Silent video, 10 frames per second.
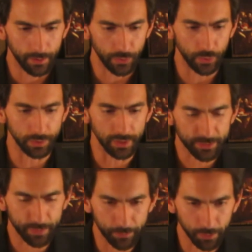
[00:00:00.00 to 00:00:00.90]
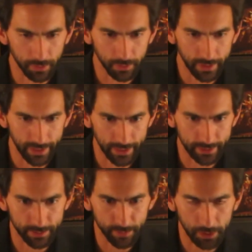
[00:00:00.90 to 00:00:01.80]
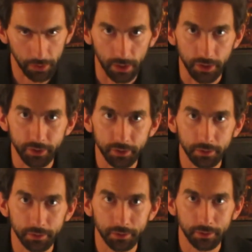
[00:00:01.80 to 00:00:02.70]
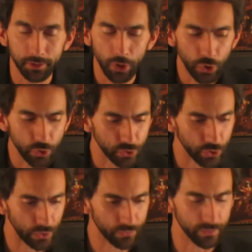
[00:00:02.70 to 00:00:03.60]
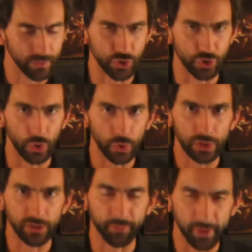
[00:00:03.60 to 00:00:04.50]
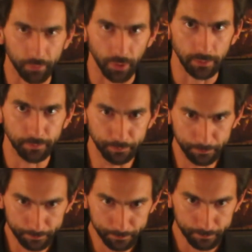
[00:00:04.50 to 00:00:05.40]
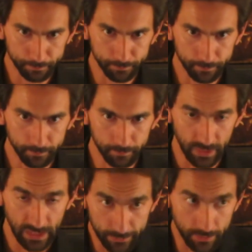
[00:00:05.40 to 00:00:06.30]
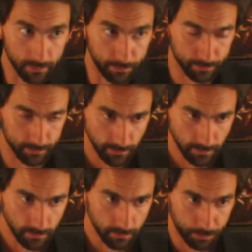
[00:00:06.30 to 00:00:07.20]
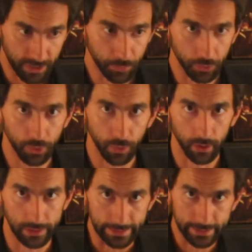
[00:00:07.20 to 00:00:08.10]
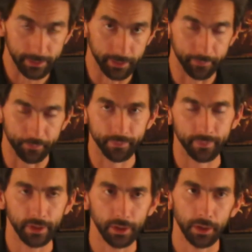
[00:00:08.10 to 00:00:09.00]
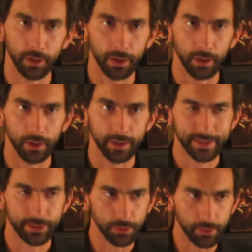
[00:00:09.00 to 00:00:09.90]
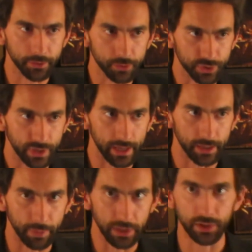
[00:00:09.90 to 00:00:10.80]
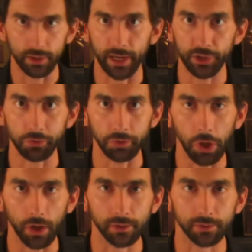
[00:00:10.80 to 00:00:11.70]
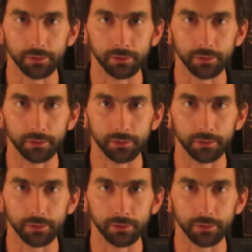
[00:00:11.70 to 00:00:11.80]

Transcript: you elect people and they make laws. So if the majority of people, even people who are elected, still understand basic natural law,